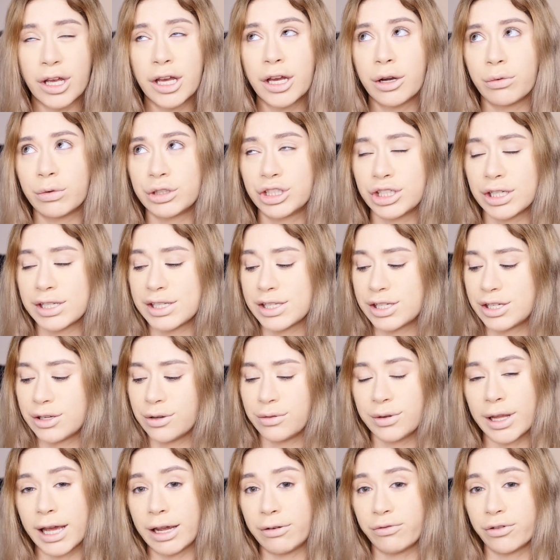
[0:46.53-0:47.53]
which is too
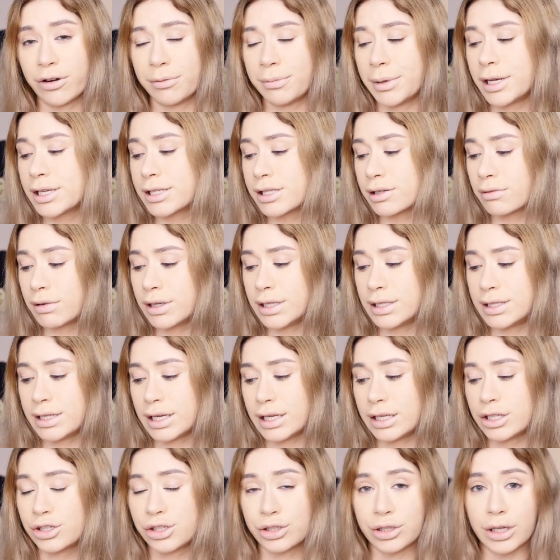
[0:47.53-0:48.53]
light for me, so I
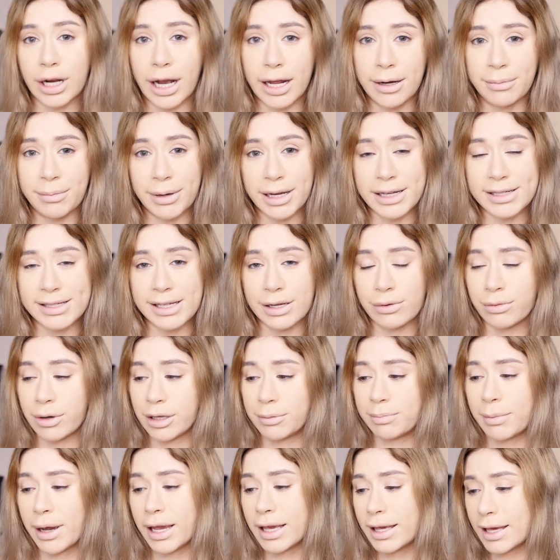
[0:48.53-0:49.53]
did try to mix it
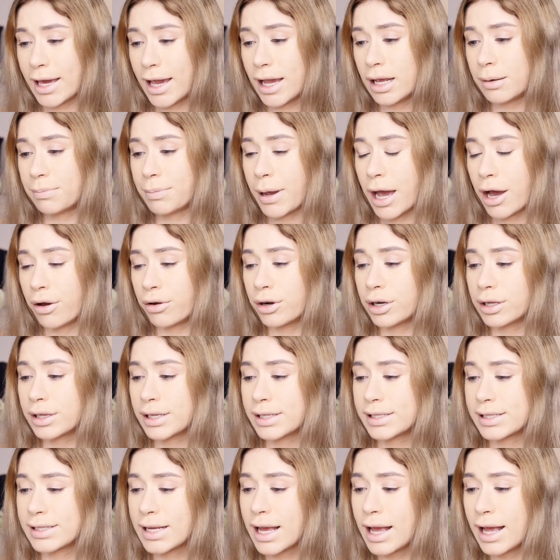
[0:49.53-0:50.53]
with my Kate
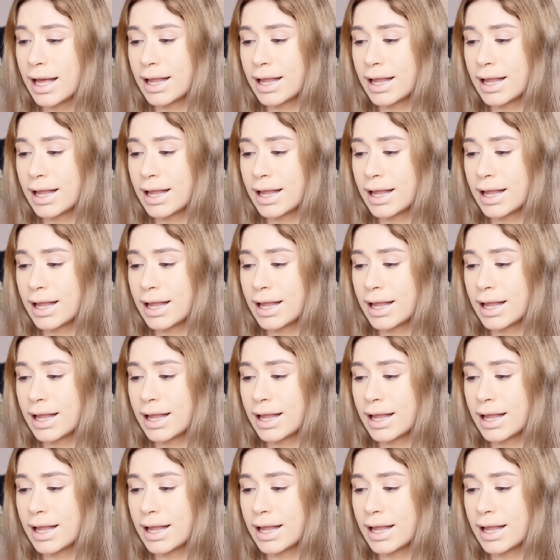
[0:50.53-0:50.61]
Powderless